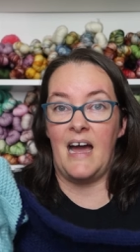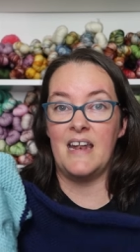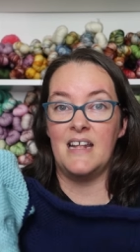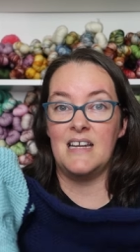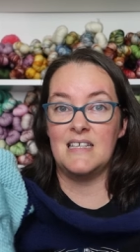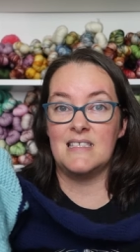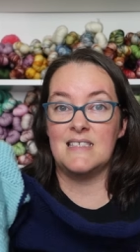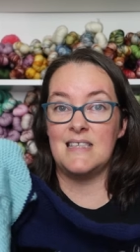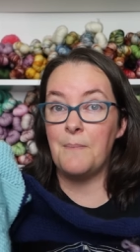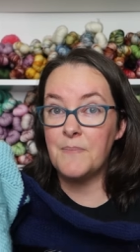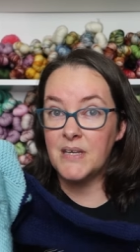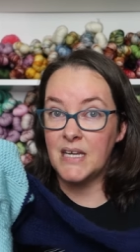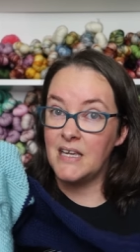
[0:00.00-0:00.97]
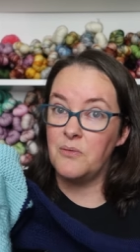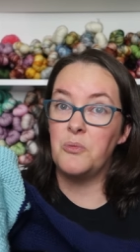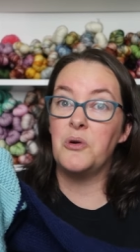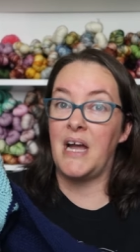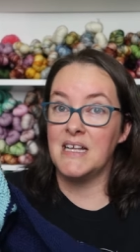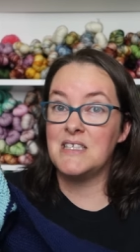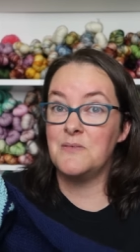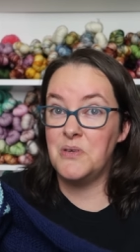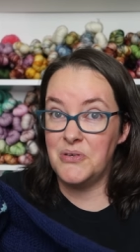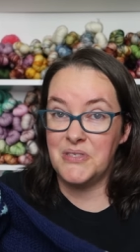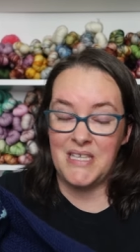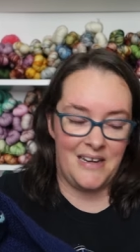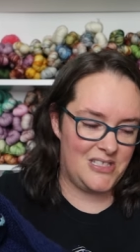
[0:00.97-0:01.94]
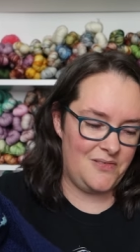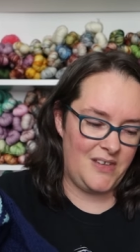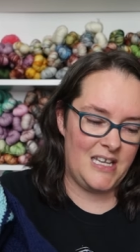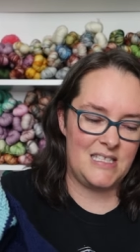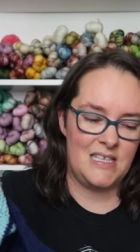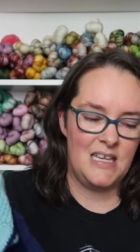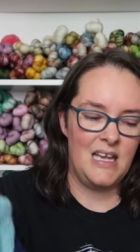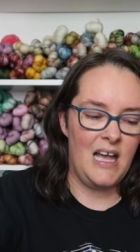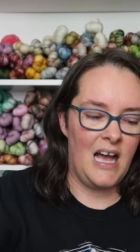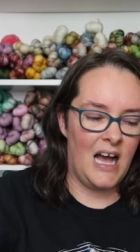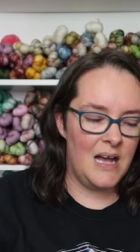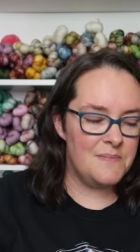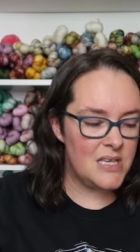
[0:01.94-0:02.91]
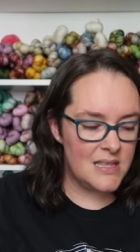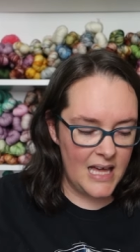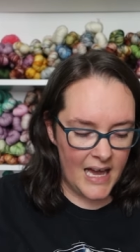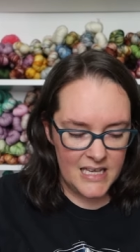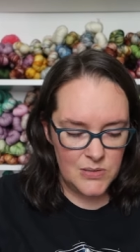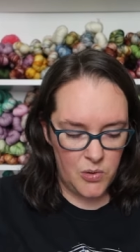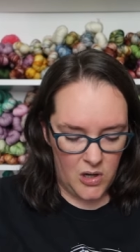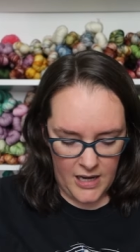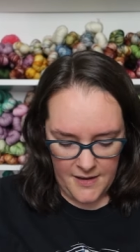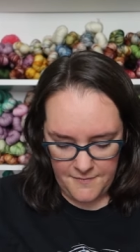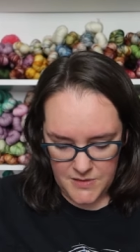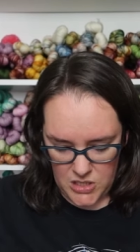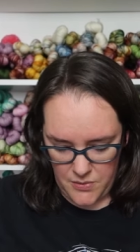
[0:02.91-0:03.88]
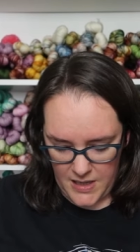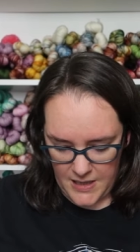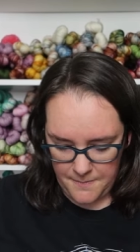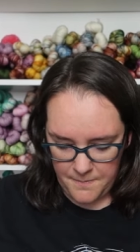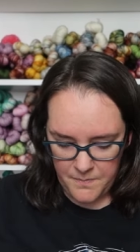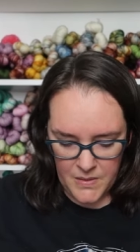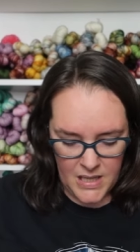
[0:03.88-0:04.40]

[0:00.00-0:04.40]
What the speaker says: and at least somebody will get some use out of it. So that is what I'm doing.